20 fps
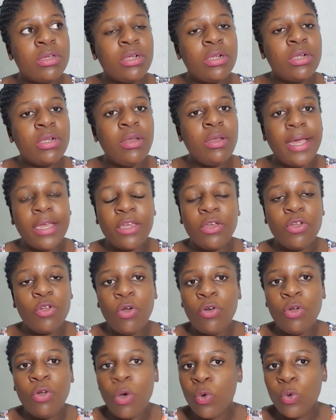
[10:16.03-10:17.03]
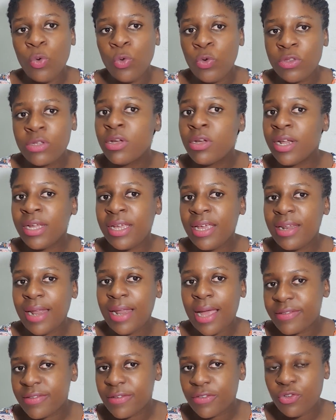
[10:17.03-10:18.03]
Like, you don't know who's gonna get
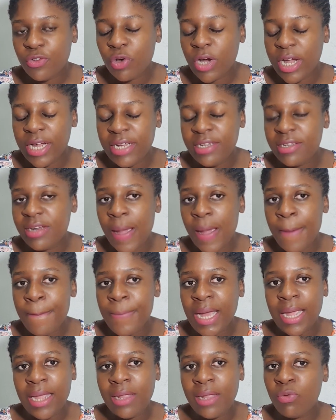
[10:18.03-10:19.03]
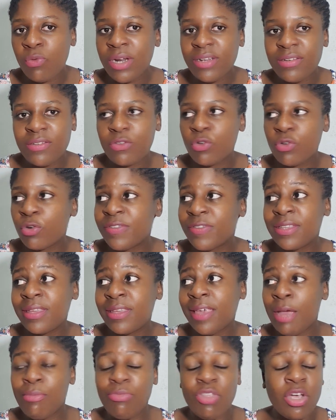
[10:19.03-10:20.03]
access to your ID number and what sort of
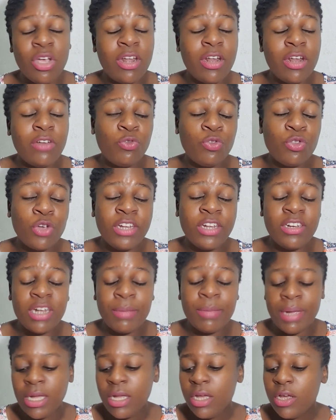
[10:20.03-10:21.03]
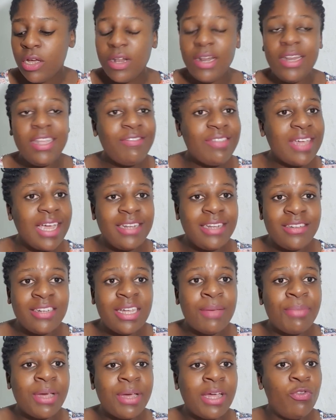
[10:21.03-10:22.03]
scam they're gonna do with your ID number. Leave the ID
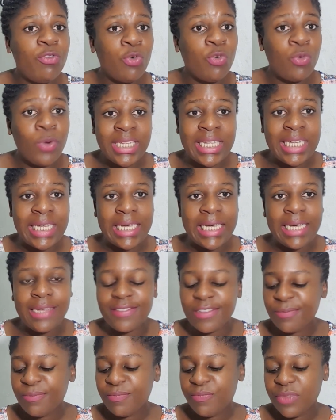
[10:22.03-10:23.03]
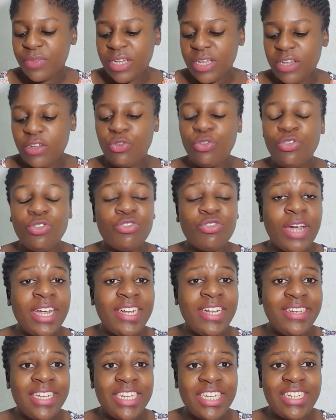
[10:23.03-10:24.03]
number, no one cares. Should you
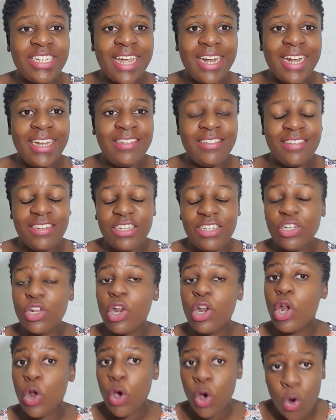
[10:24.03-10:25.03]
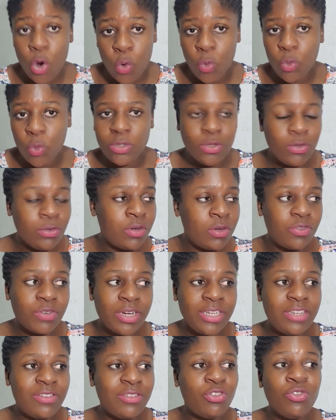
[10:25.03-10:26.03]
write nationality? No, do not
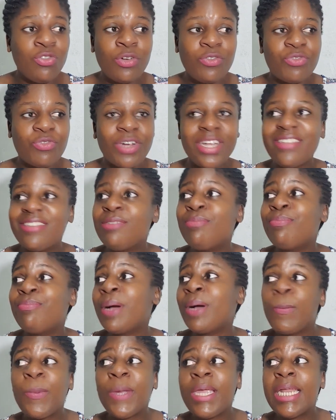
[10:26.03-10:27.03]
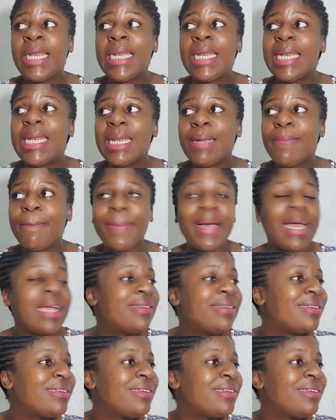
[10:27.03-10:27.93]
write Zimbabwean, but